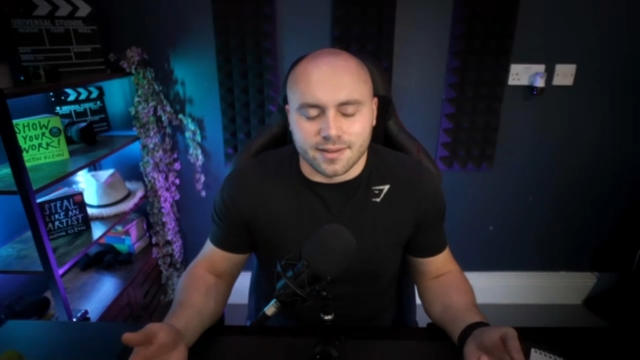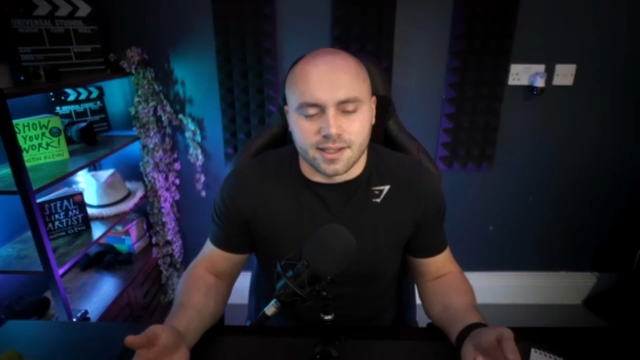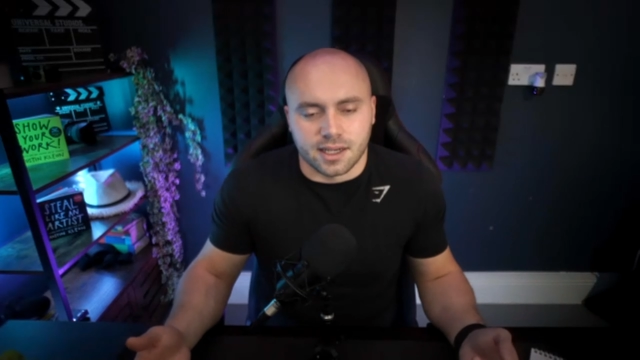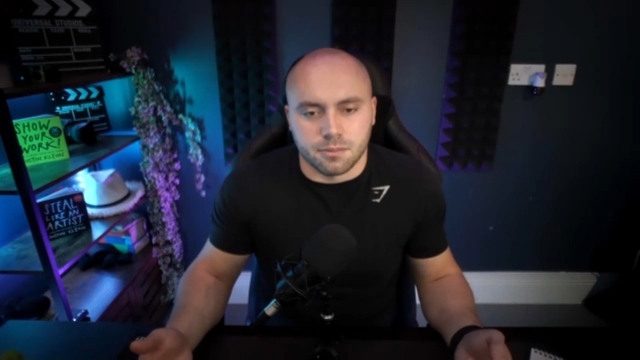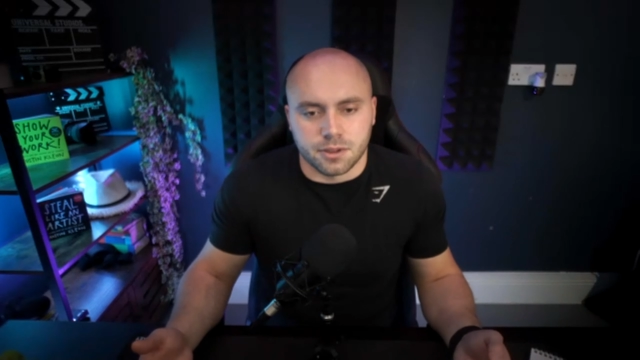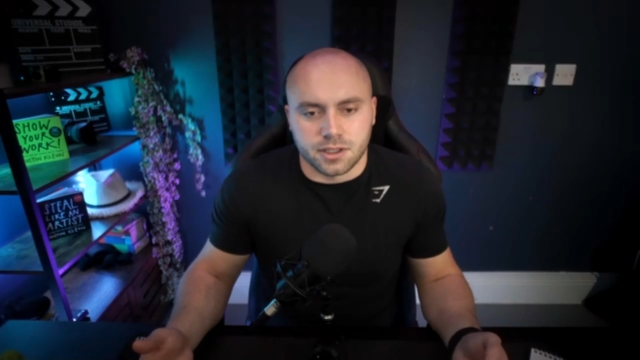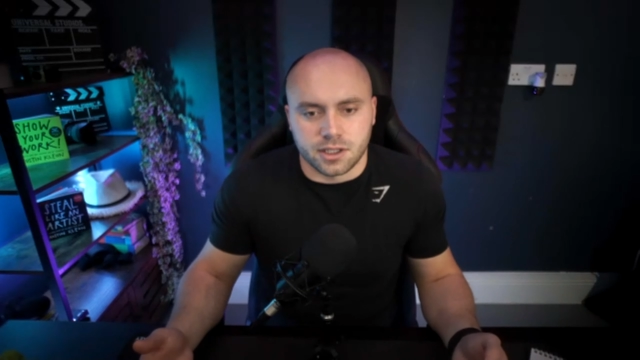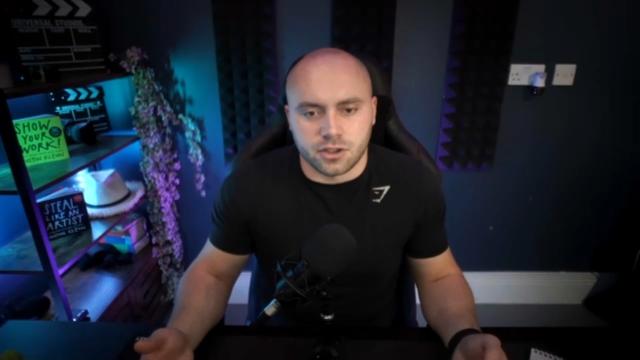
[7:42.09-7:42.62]

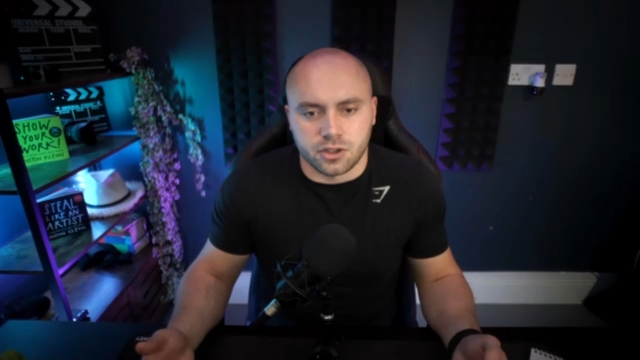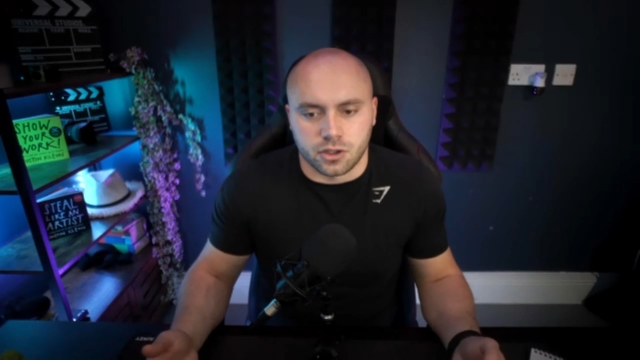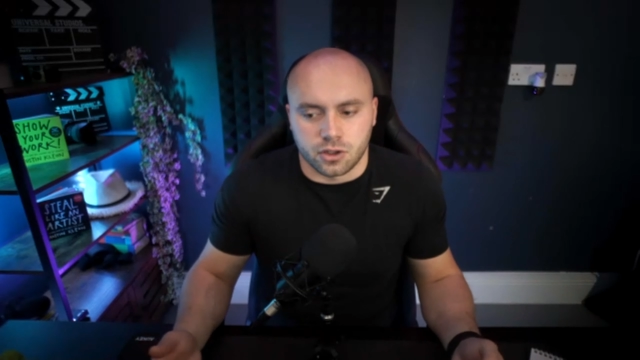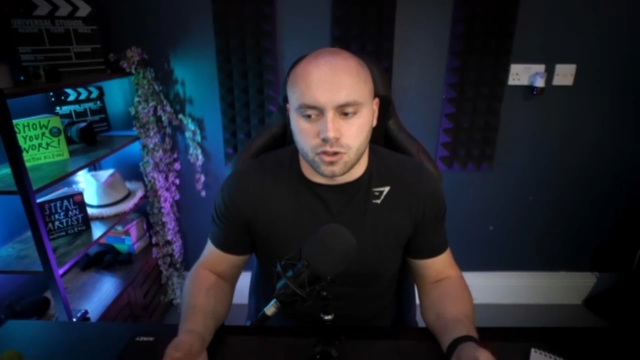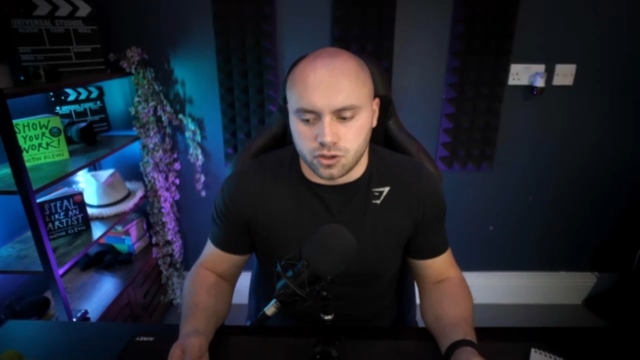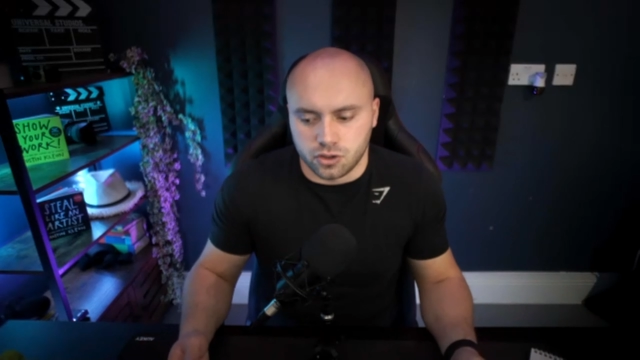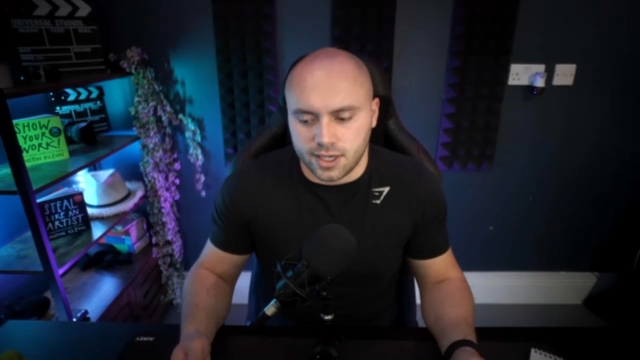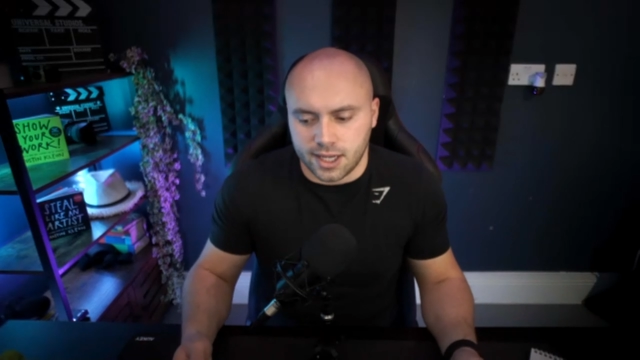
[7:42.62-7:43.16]
same position
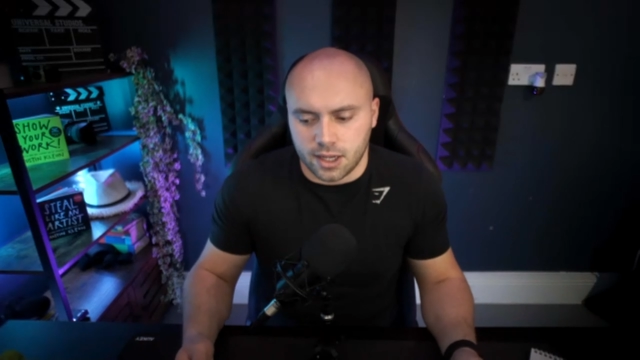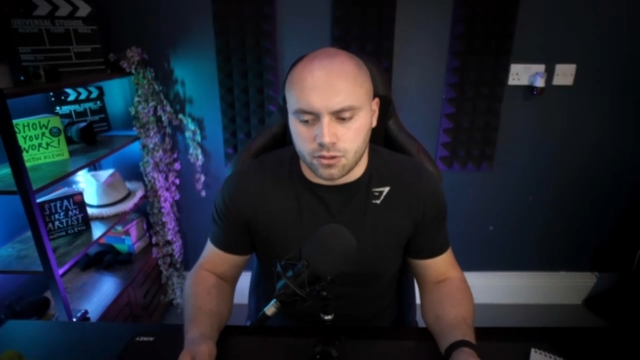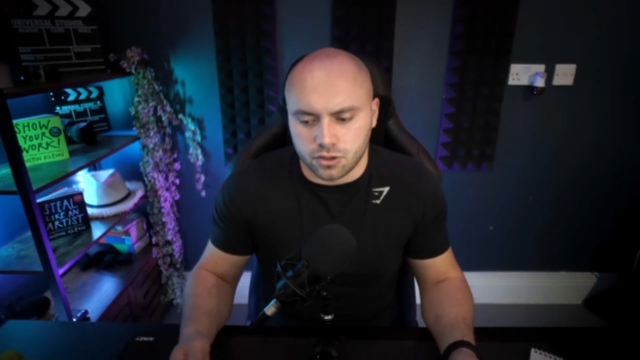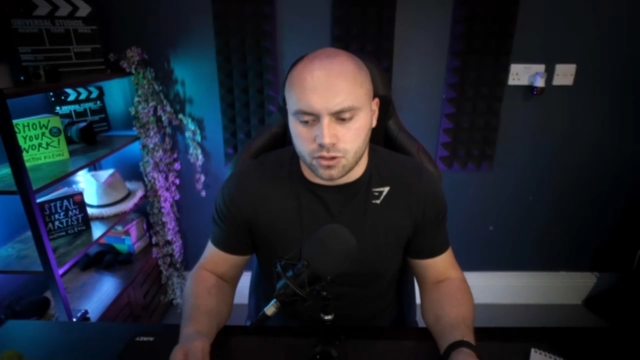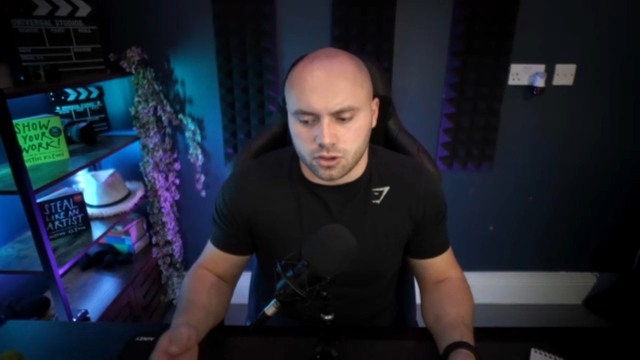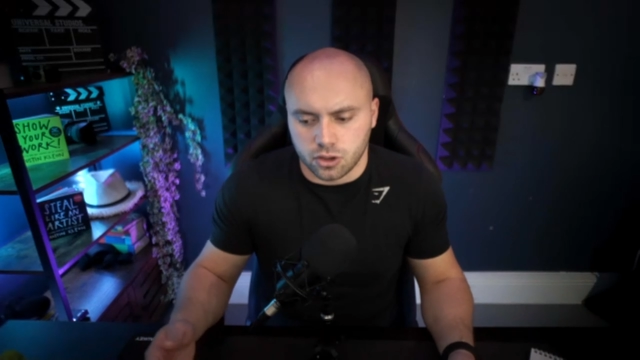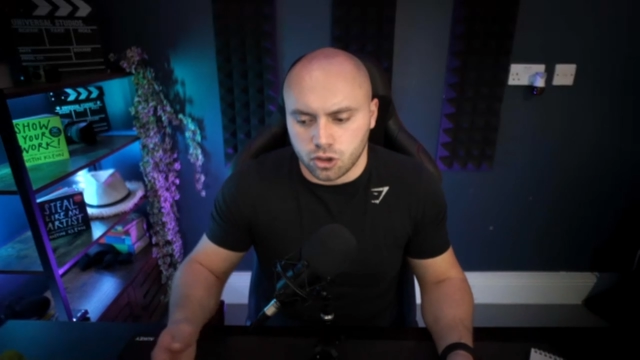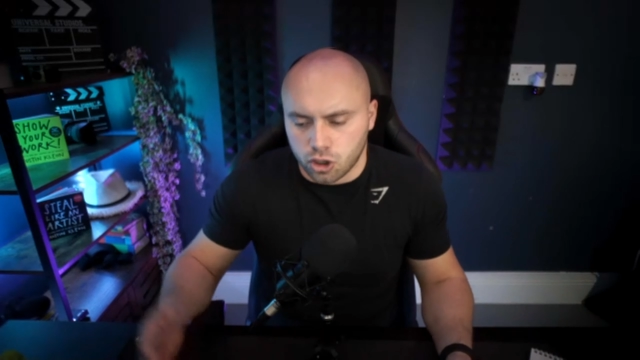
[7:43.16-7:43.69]
because you're now
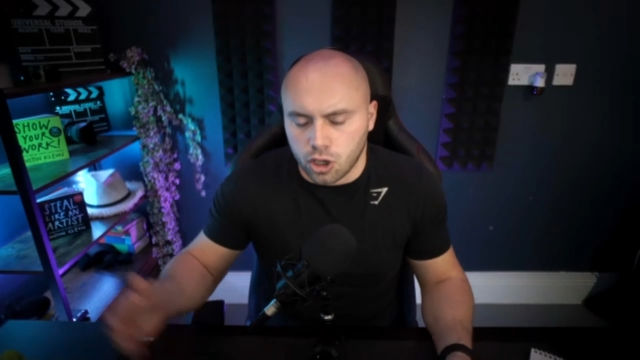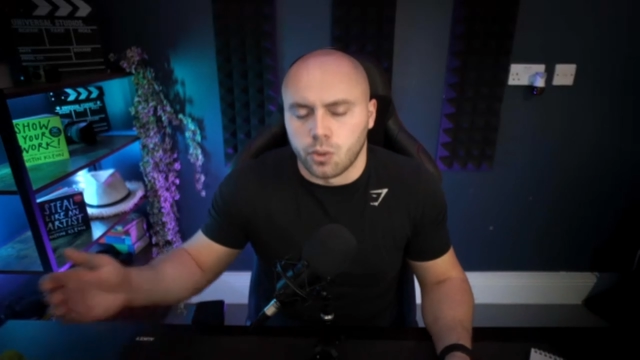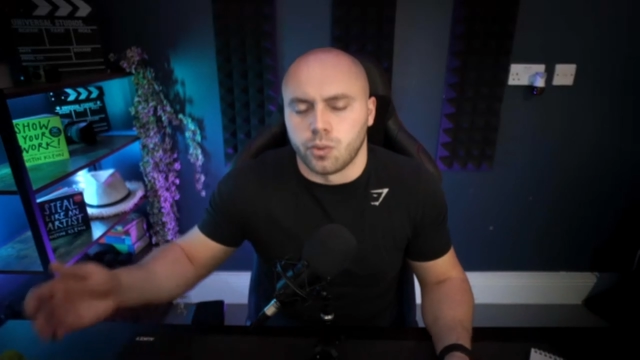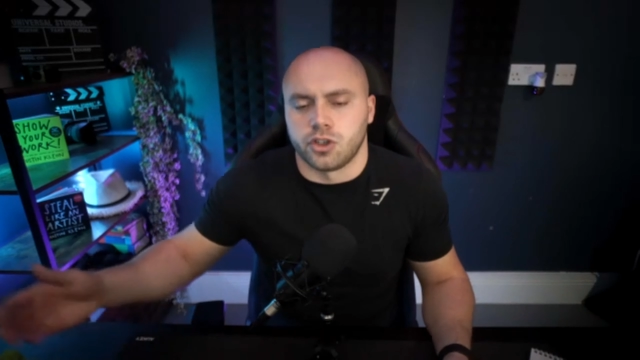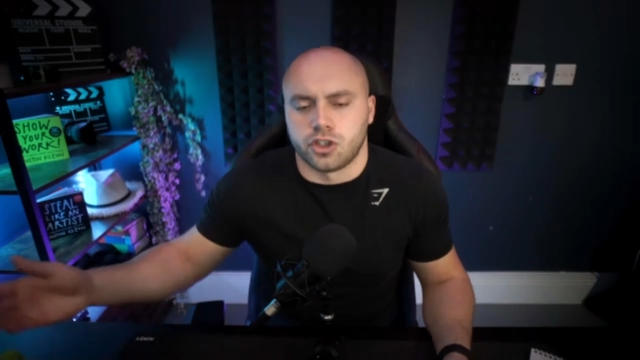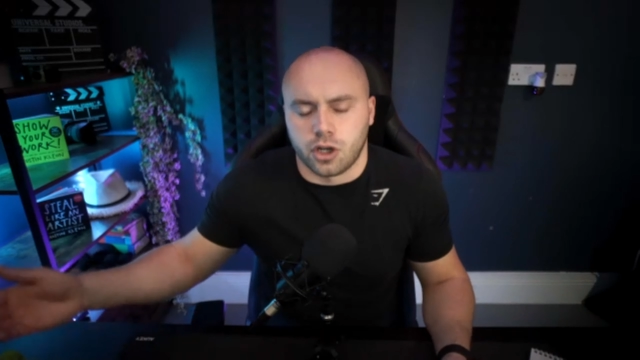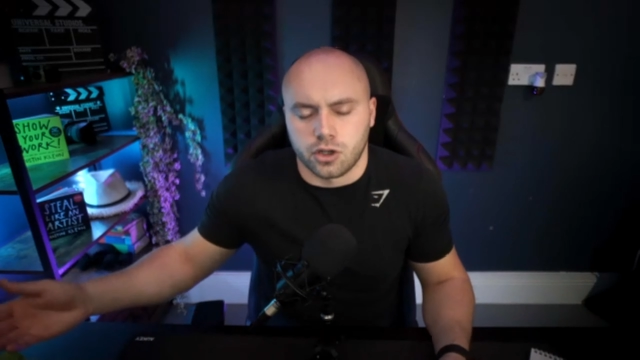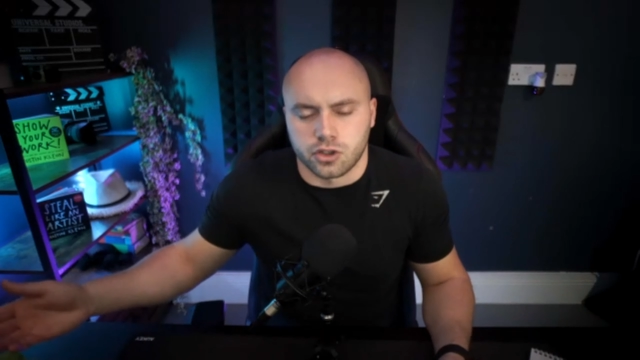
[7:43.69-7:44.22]
just going to go
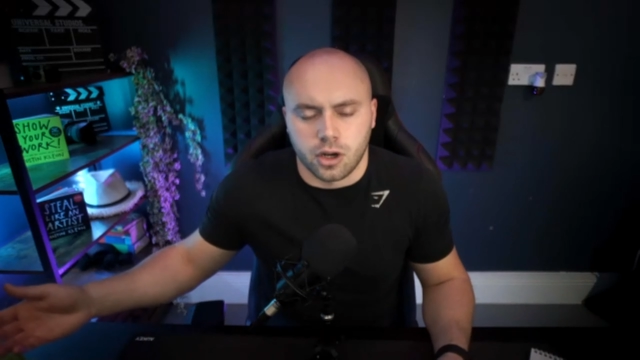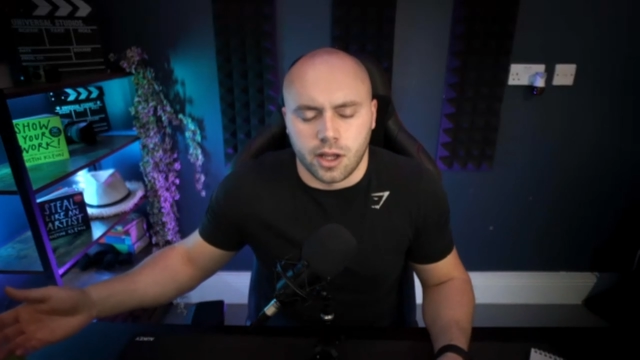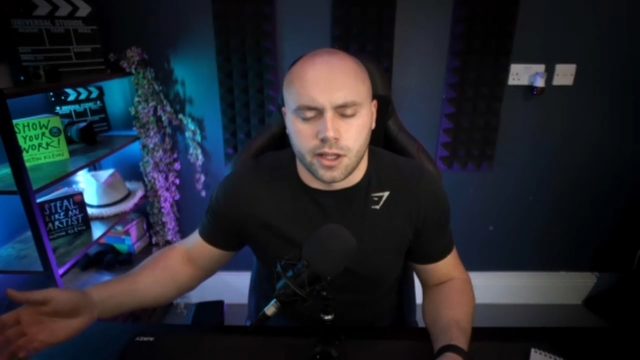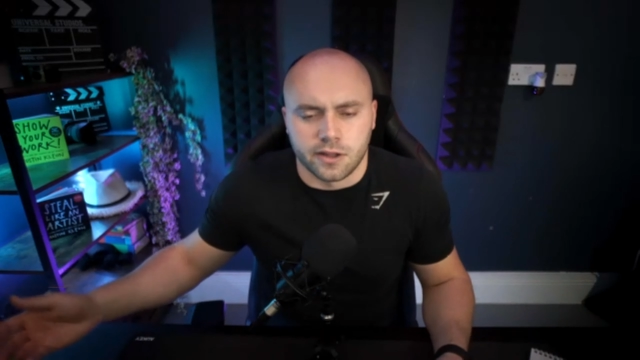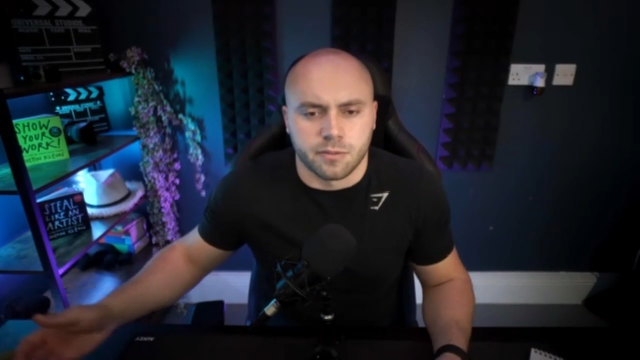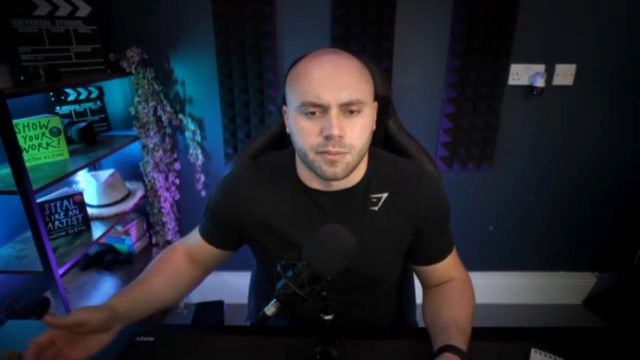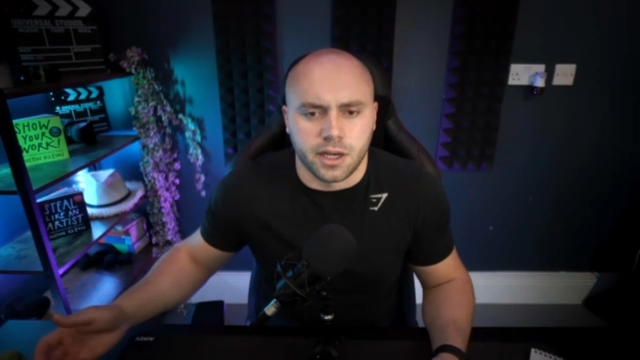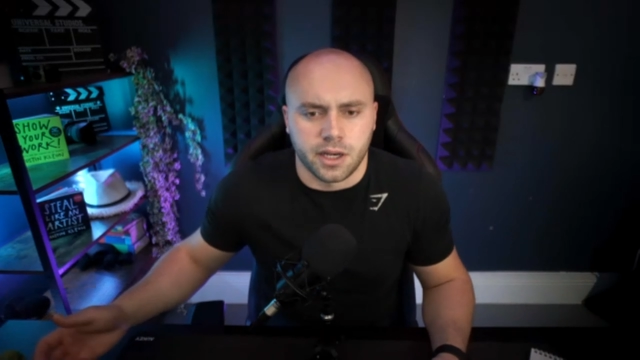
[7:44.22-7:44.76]
and charge clients